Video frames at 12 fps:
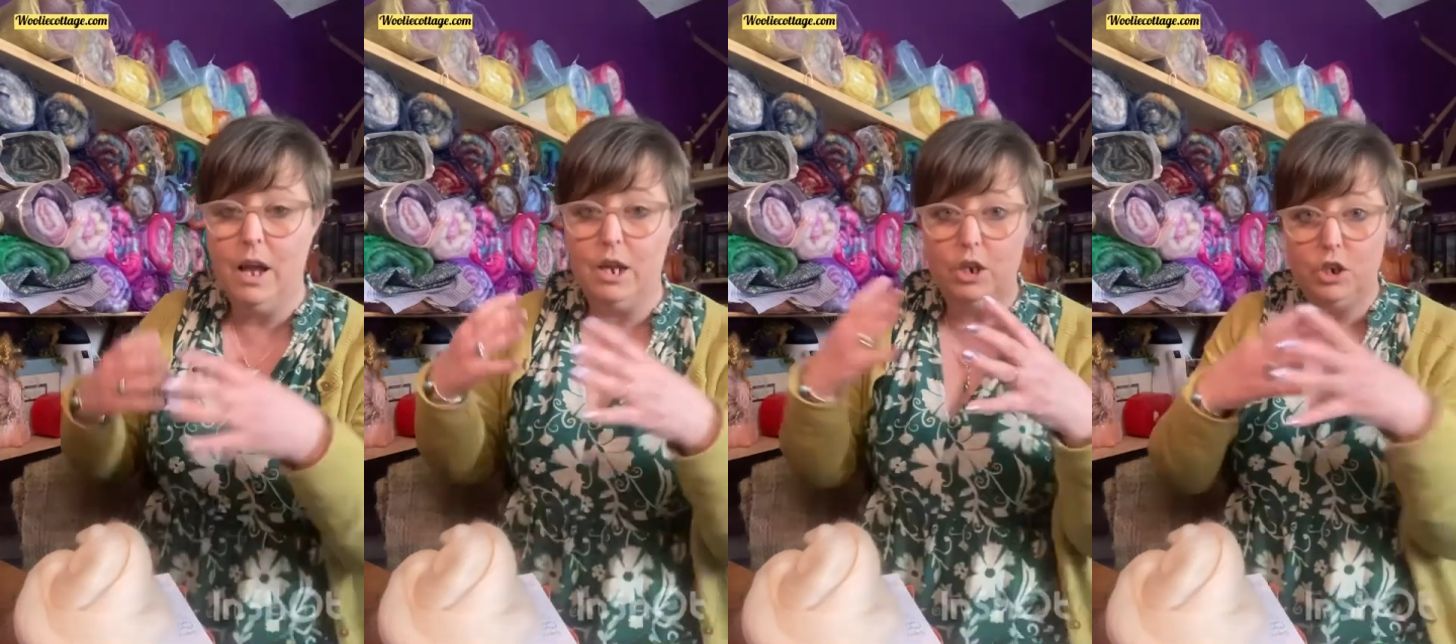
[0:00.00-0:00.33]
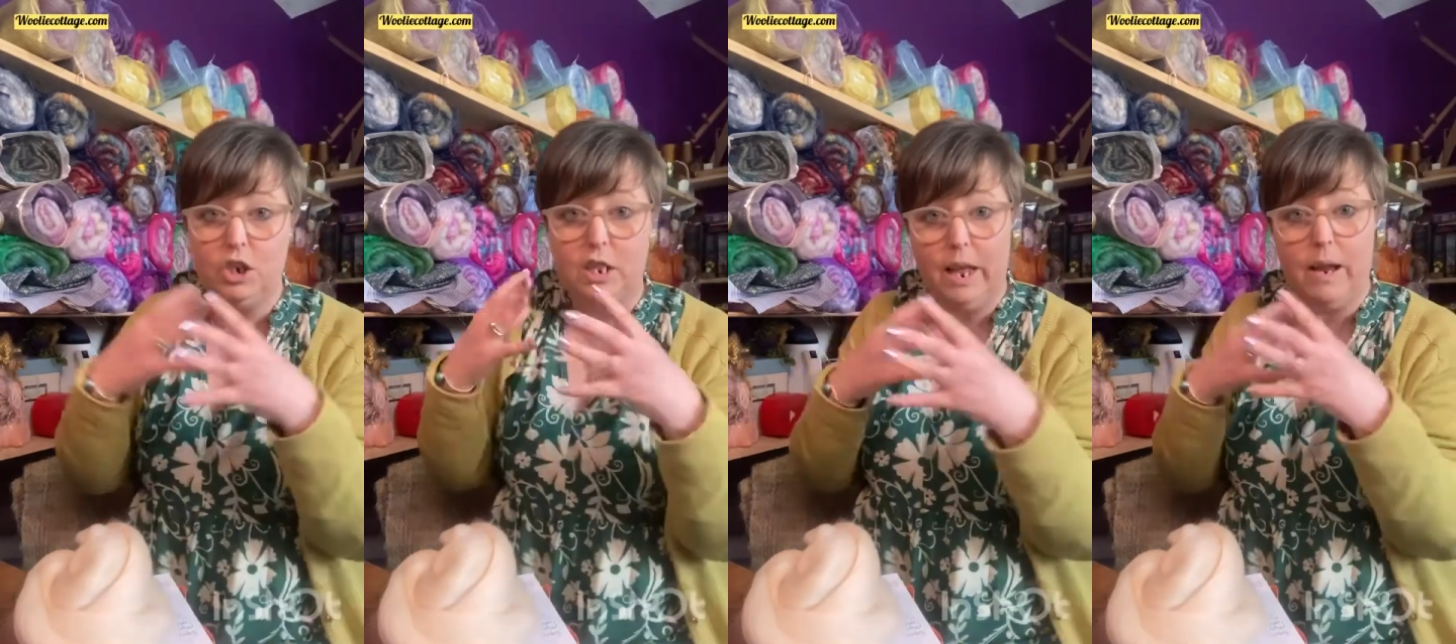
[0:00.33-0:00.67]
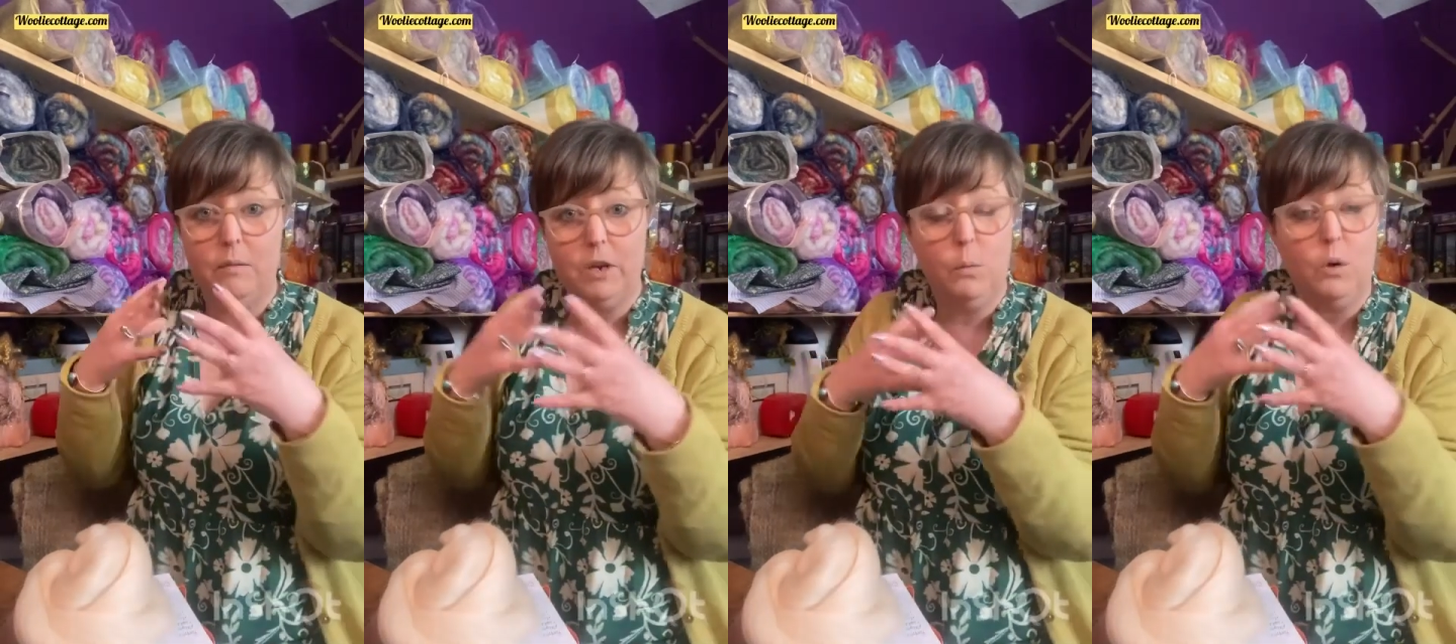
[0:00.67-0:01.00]

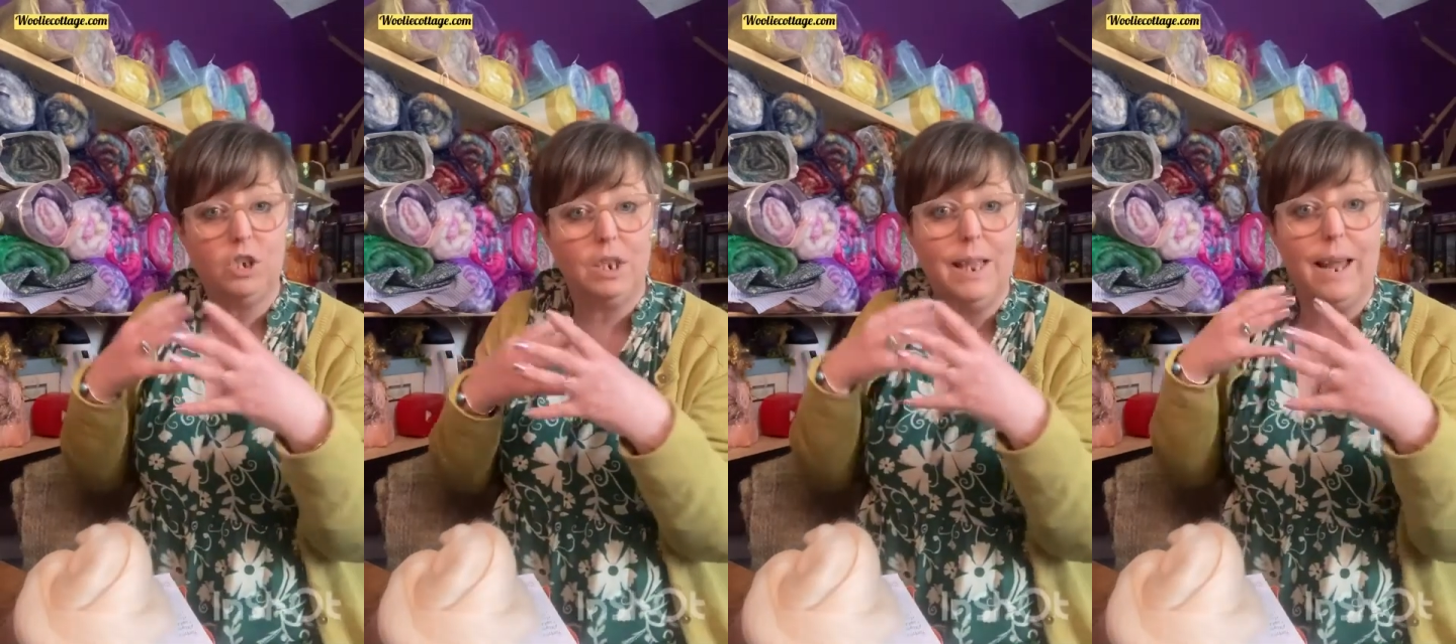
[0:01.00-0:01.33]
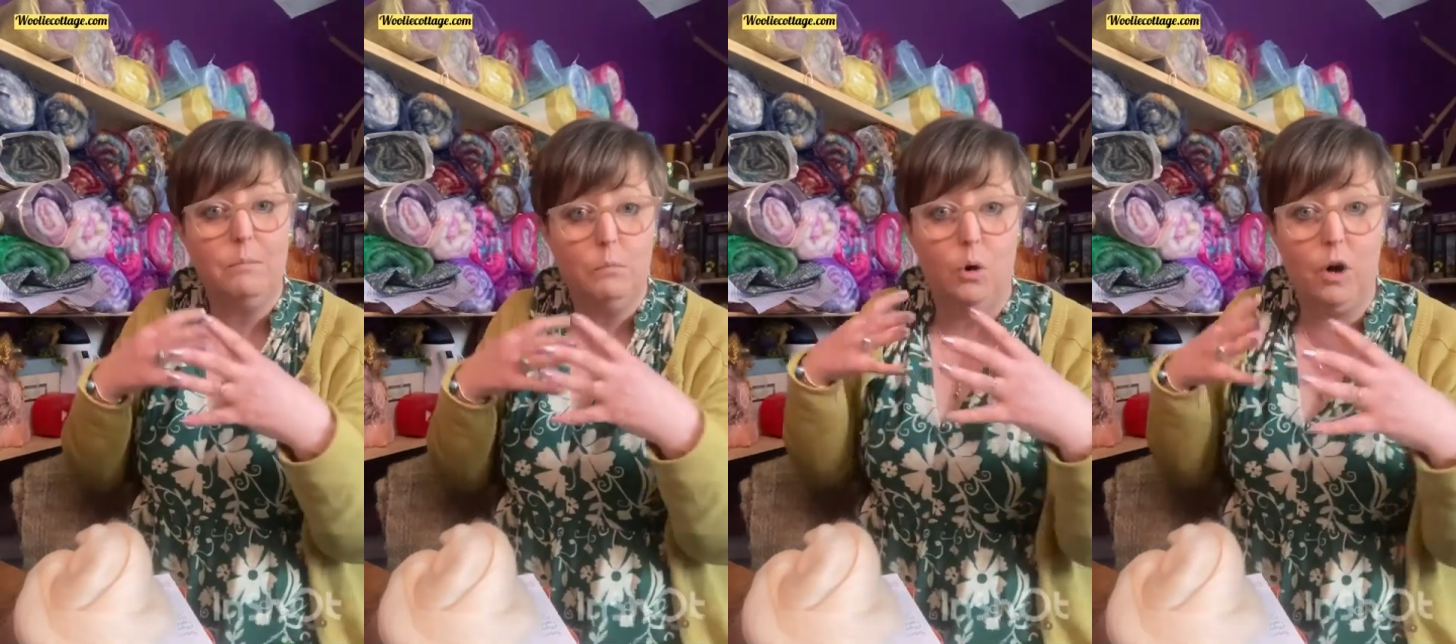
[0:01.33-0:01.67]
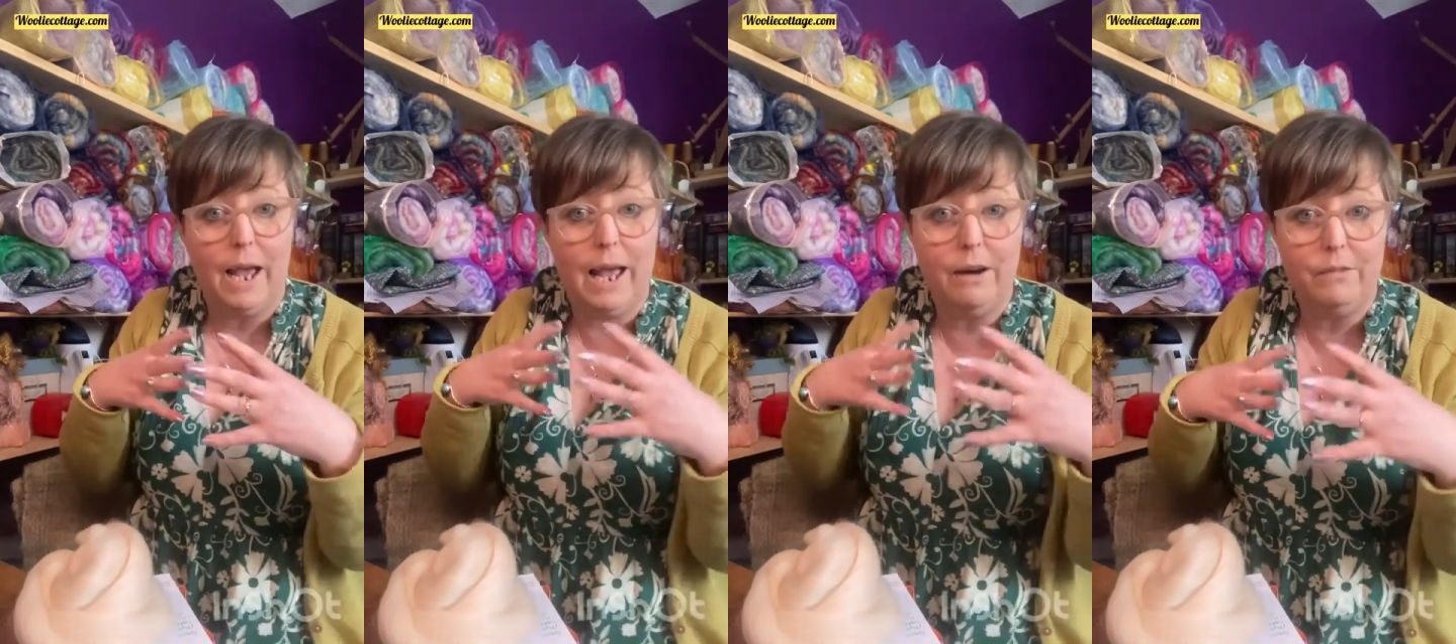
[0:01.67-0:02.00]
You want to let in more
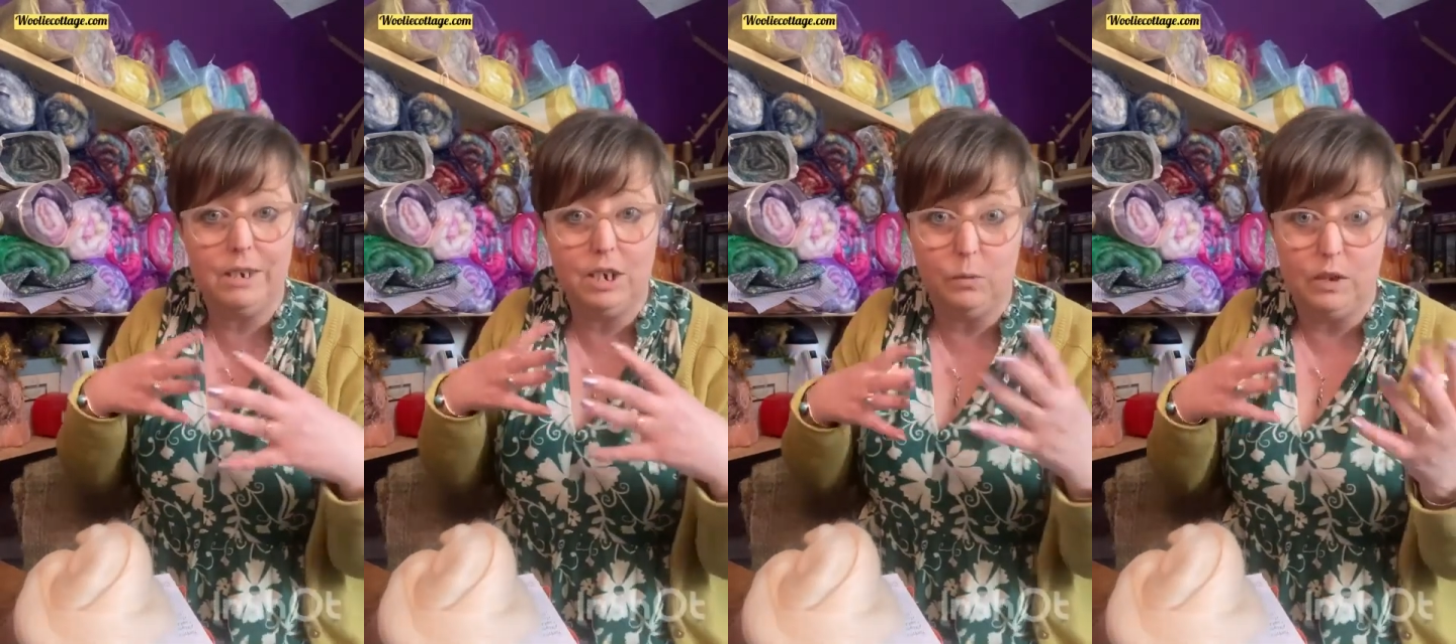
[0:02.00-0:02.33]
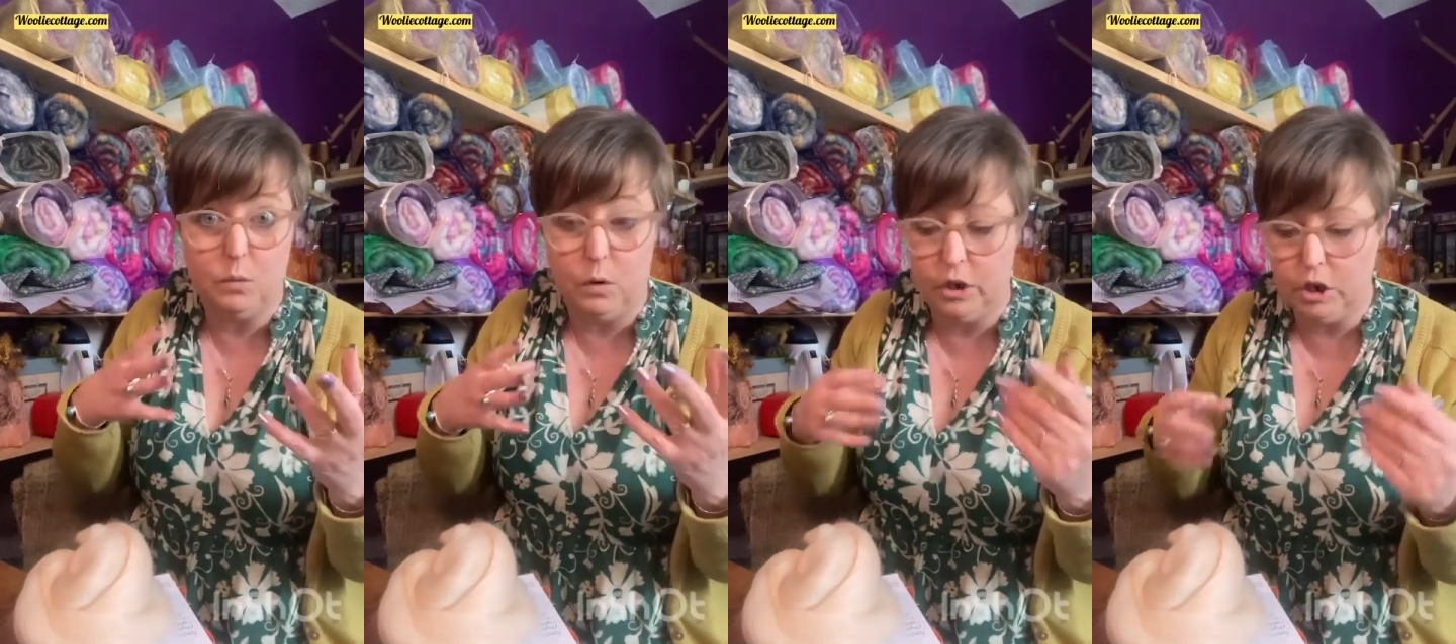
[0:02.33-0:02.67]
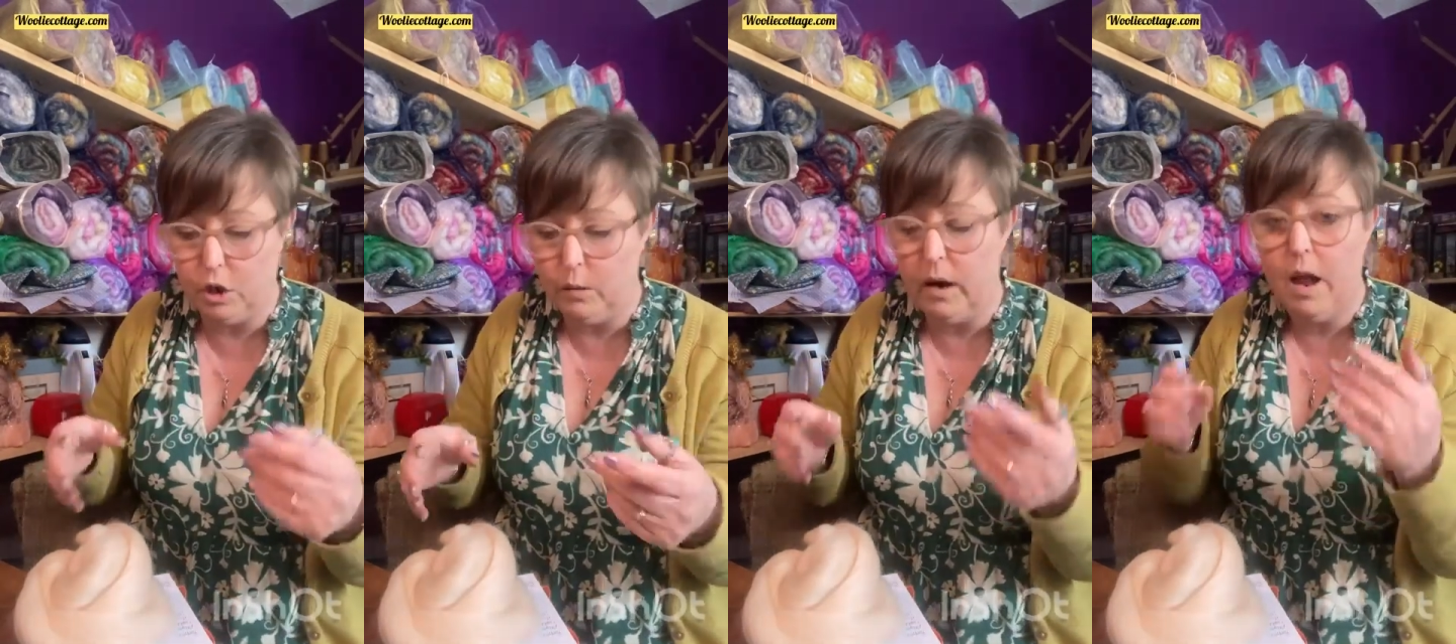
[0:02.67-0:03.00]
air into it is what you're
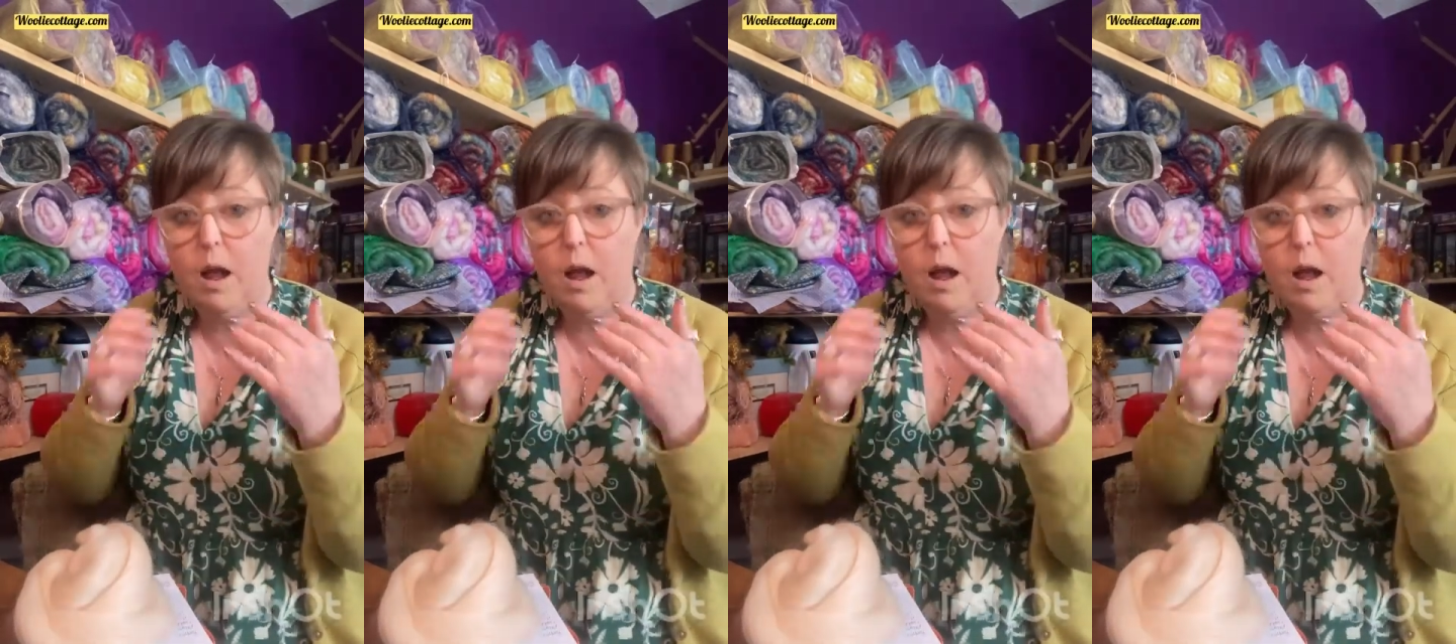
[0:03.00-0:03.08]
doing.